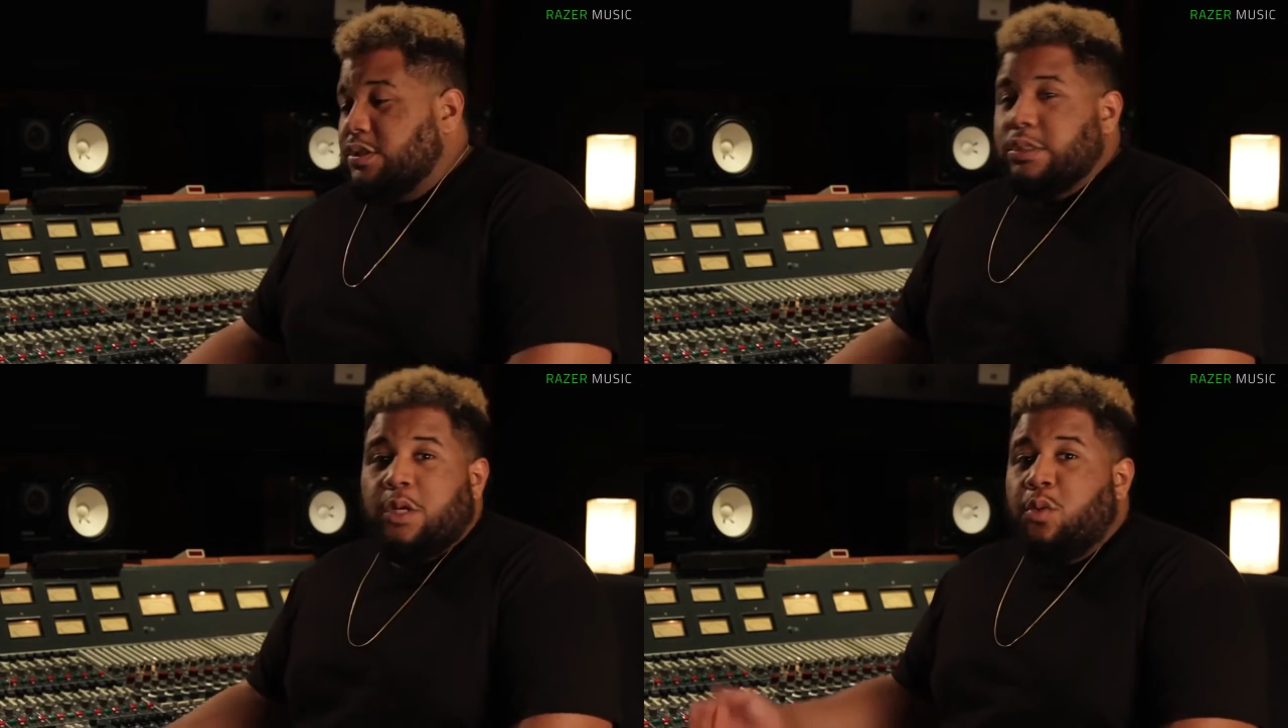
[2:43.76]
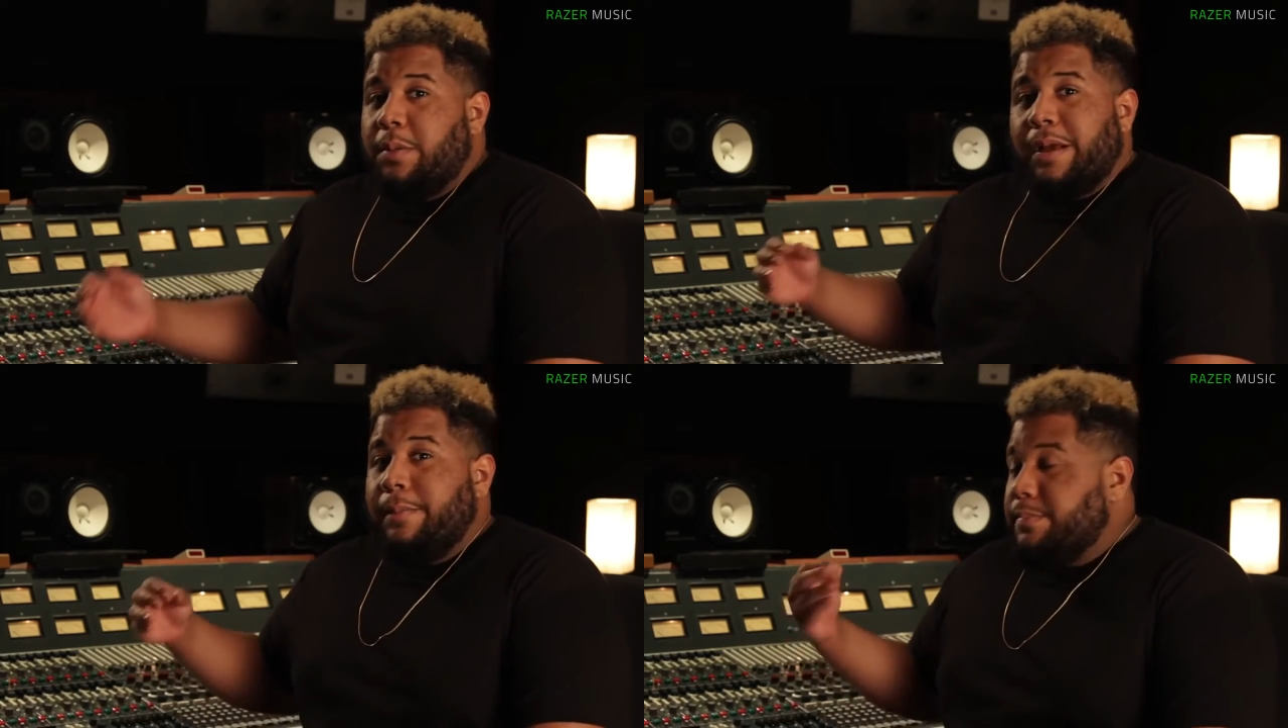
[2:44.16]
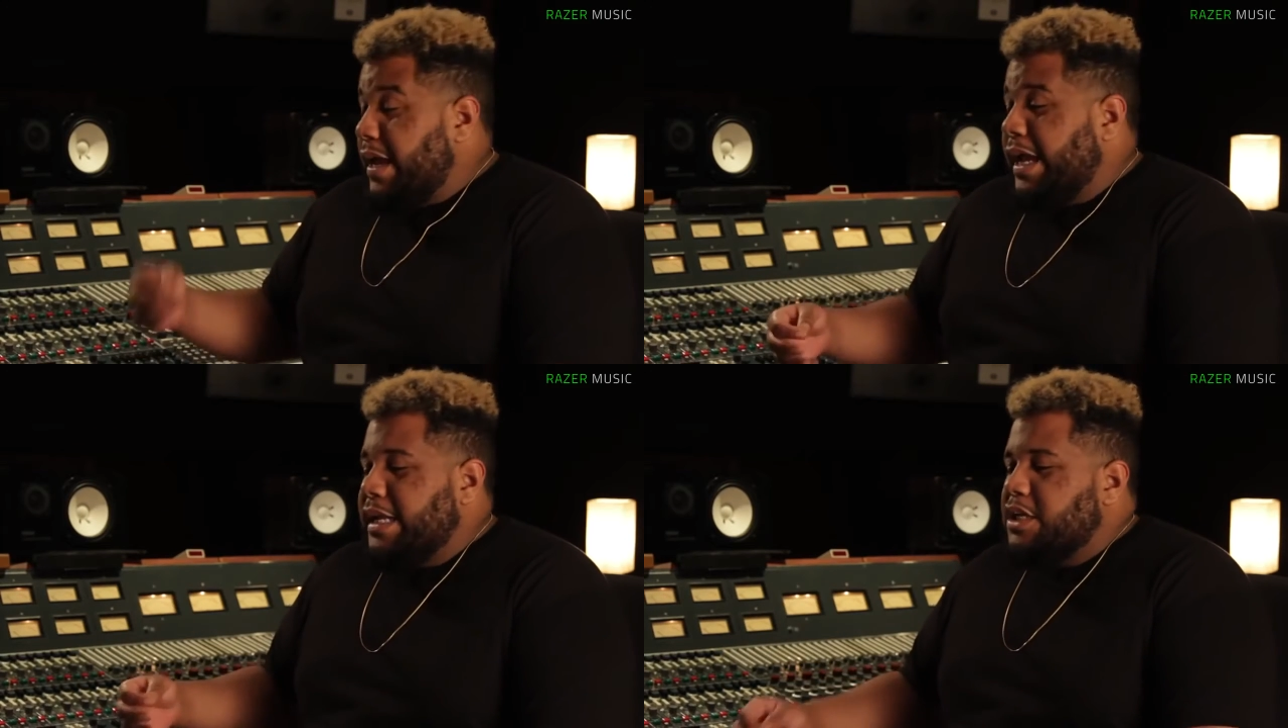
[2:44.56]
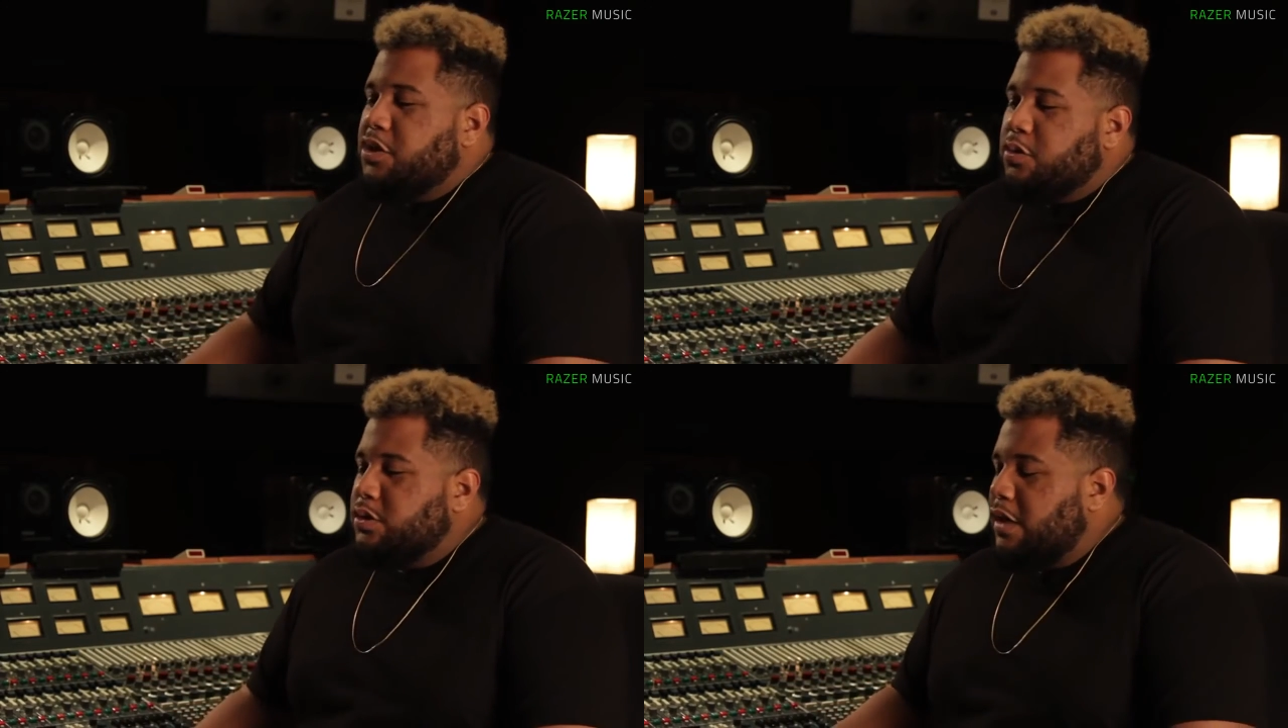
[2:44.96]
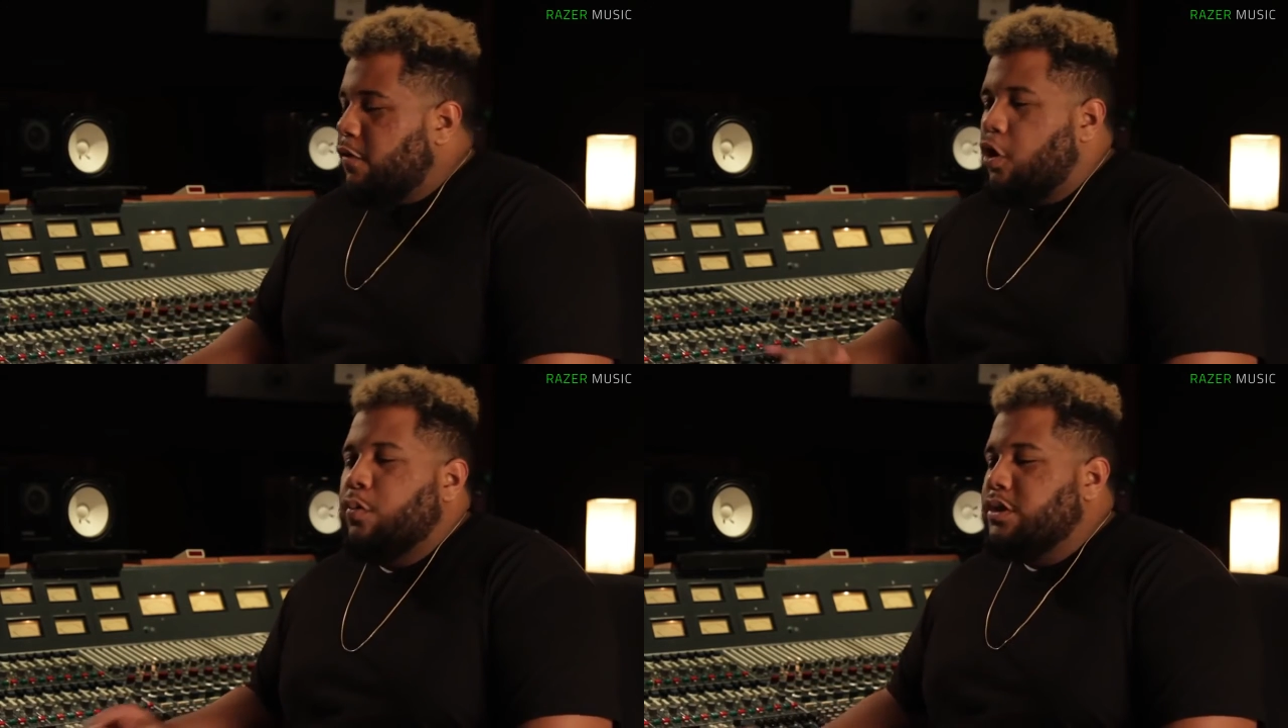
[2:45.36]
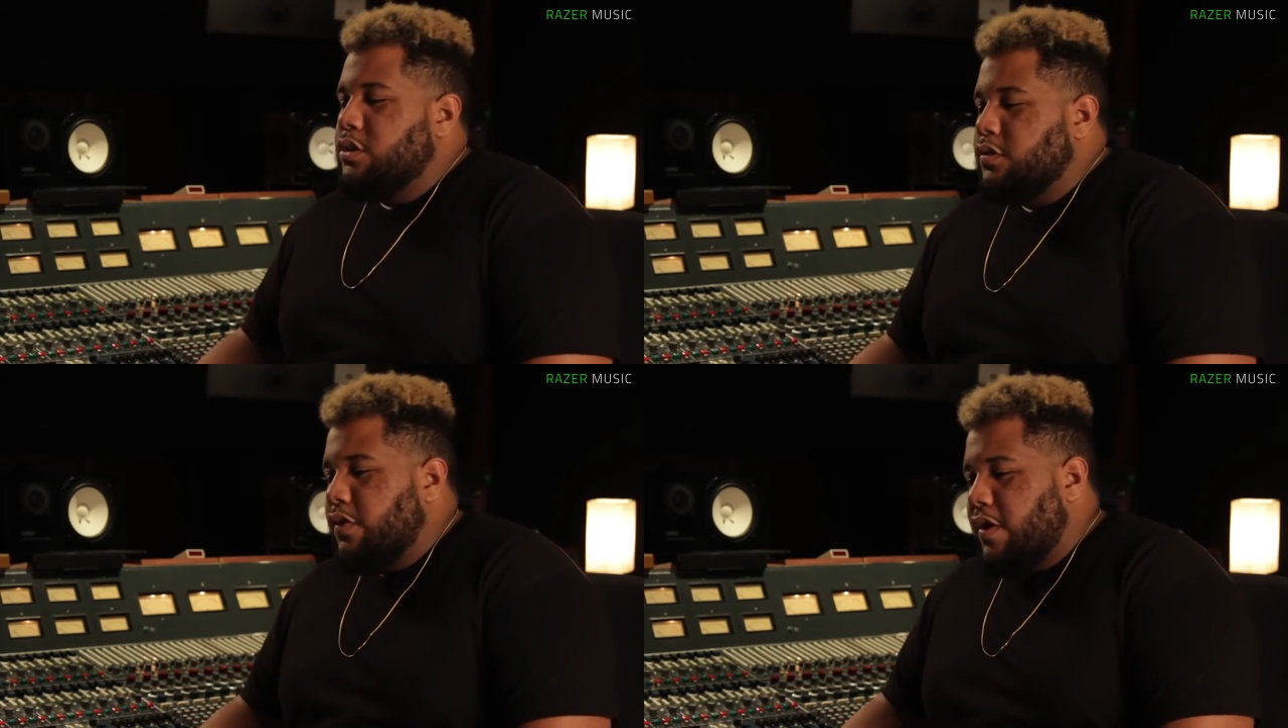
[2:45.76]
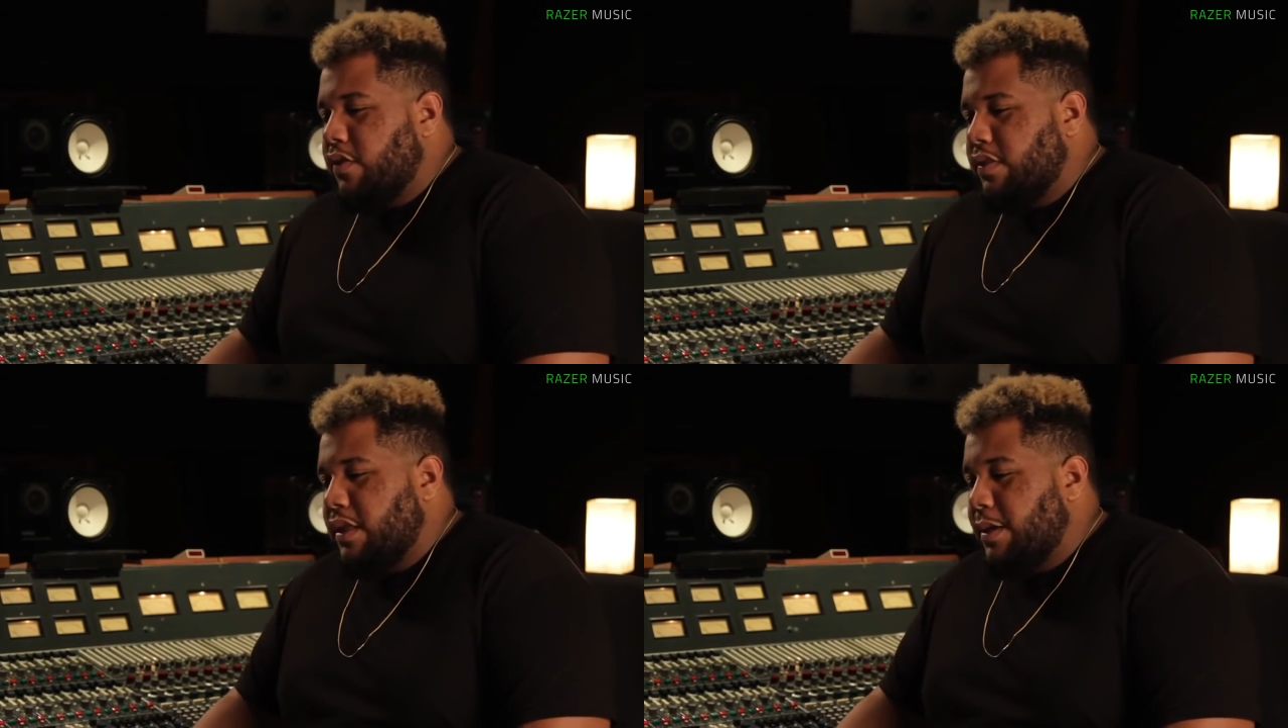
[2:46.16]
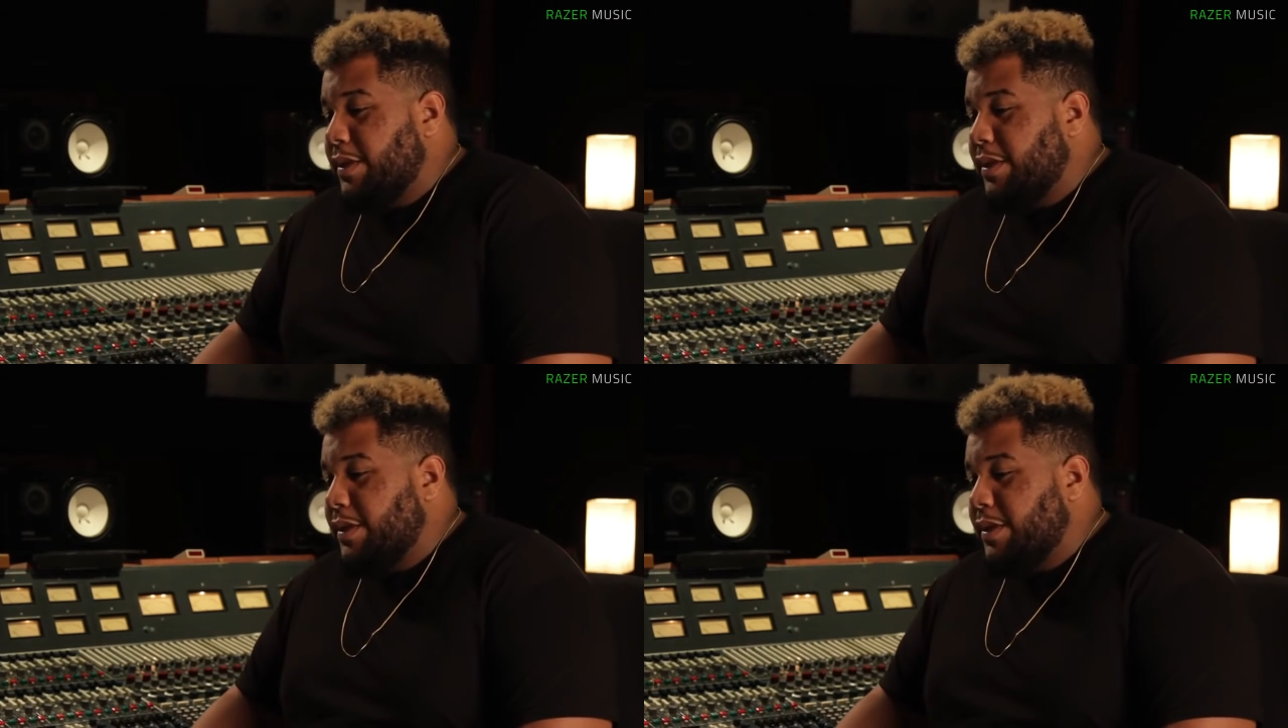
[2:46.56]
and it's like one of my main EQs that I've always used for everything.